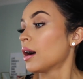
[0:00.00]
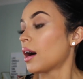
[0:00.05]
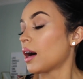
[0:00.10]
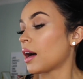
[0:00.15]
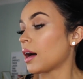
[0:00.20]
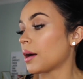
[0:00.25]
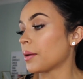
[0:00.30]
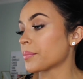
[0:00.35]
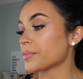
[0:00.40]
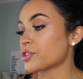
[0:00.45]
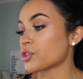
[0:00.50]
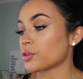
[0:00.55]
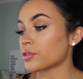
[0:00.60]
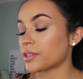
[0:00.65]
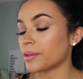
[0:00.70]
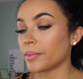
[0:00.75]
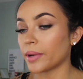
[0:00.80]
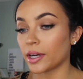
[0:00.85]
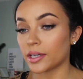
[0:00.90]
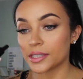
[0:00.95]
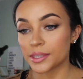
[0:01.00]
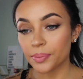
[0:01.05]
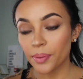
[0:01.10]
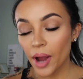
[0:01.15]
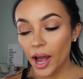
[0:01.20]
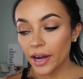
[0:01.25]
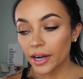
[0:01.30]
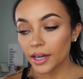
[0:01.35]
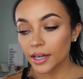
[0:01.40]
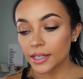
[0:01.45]
um, Josie Maran's
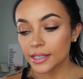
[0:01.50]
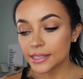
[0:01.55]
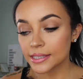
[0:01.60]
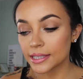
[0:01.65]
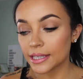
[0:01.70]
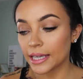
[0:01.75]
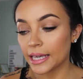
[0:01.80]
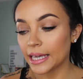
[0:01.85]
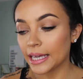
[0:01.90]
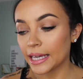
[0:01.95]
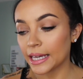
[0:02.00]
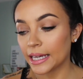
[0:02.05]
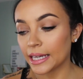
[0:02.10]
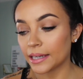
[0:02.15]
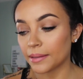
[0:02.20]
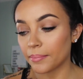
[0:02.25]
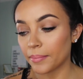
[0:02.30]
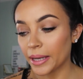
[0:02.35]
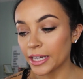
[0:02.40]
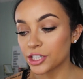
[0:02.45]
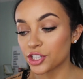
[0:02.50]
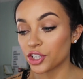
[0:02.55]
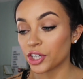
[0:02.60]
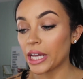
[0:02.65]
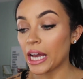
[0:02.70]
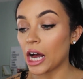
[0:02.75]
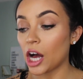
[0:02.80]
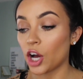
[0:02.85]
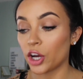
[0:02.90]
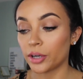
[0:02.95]
products and make sure you
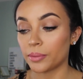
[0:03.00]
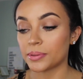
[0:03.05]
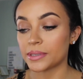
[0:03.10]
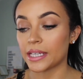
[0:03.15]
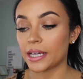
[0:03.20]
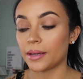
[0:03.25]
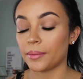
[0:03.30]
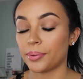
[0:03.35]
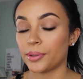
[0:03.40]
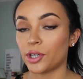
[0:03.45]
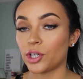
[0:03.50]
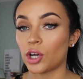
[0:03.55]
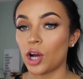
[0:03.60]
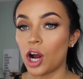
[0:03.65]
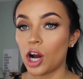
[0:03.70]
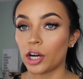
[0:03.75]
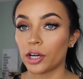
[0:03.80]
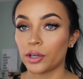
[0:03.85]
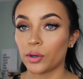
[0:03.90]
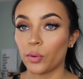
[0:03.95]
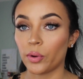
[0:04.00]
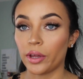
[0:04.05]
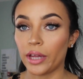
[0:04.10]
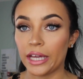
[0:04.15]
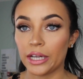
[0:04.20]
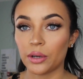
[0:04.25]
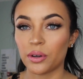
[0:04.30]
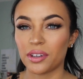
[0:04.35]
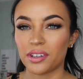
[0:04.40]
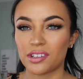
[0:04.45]
get 100% pure argan oil.
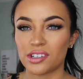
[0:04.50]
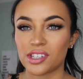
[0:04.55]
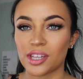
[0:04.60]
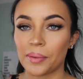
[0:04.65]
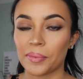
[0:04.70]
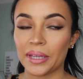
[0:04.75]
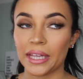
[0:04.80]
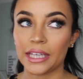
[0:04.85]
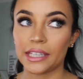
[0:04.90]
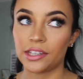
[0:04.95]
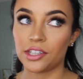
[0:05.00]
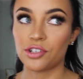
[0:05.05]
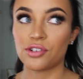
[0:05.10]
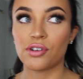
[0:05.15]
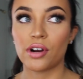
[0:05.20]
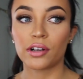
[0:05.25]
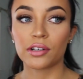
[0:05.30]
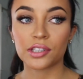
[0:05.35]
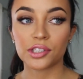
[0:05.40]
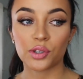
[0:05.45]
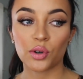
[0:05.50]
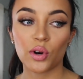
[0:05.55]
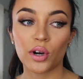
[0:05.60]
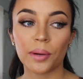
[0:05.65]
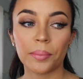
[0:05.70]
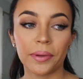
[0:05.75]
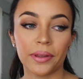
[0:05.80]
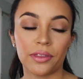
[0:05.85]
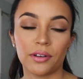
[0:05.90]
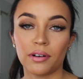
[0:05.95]
I know there's some at like the
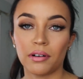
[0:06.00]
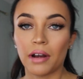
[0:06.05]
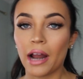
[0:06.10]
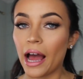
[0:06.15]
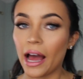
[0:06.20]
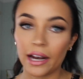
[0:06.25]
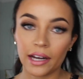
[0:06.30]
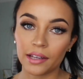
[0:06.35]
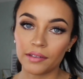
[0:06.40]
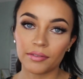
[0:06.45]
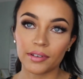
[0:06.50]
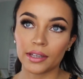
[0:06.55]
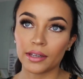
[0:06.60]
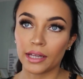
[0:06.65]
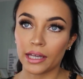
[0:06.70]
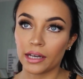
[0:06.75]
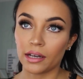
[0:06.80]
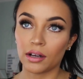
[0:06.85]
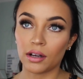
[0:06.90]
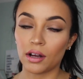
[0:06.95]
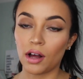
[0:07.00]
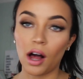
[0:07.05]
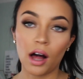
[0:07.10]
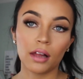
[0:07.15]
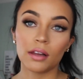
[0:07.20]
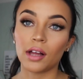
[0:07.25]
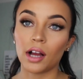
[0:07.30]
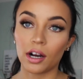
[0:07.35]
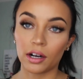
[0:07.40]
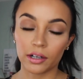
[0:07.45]
drugstore, but they're not even like
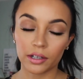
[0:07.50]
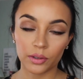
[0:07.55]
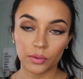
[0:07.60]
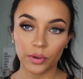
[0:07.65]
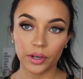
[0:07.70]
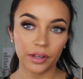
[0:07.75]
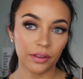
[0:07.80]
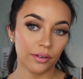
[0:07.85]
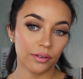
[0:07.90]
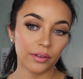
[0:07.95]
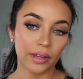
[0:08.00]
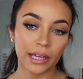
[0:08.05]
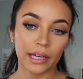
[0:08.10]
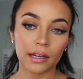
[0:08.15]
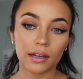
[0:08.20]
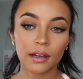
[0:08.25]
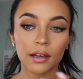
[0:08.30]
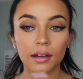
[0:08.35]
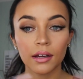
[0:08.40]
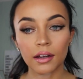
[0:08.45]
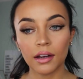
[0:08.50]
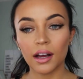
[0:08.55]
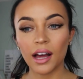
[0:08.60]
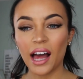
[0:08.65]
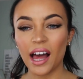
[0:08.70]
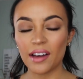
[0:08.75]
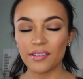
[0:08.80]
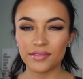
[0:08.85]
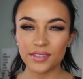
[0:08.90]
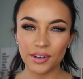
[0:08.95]
all argan oil. They're like
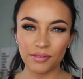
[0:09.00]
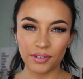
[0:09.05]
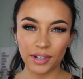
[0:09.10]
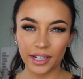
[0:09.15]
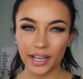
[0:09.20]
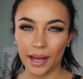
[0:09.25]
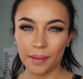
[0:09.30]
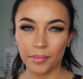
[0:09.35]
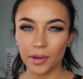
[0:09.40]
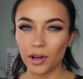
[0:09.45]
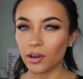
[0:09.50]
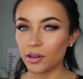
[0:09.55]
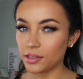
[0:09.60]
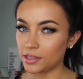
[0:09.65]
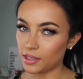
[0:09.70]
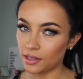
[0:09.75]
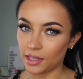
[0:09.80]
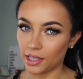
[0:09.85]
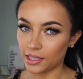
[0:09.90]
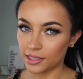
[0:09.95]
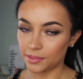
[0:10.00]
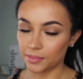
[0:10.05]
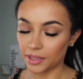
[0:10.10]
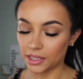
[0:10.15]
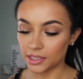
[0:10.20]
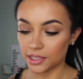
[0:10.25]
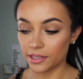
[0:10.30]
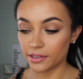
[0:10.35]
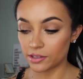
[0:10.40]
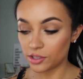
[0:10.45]
have different chemicals and things
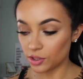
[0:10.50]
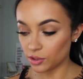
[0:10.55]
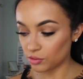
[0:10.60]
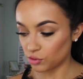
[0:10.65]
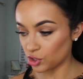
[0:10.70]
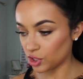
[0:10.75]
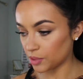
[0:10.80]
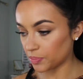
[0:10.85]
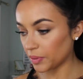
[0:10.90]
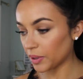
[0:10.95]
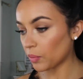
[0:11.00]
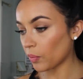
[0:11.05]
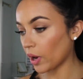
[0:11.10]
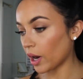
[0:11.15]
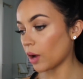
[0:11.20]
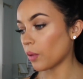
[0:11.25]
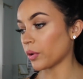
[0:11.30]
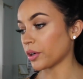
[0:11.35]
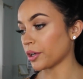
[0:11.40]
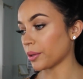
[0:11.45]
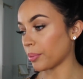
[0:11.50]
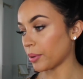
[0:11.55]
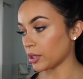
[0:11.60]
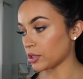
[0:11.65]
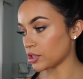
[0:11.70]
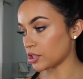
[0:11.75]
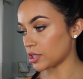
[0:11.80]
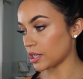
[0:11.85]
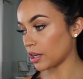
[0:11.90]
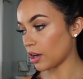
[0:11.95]
mixed in. So just beware when you're
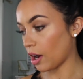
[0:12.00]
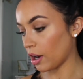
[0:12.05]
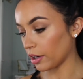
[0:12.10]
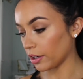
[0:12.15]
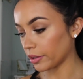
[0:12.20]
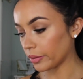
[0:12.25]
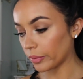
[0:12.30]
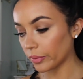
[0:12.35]
purchasing argan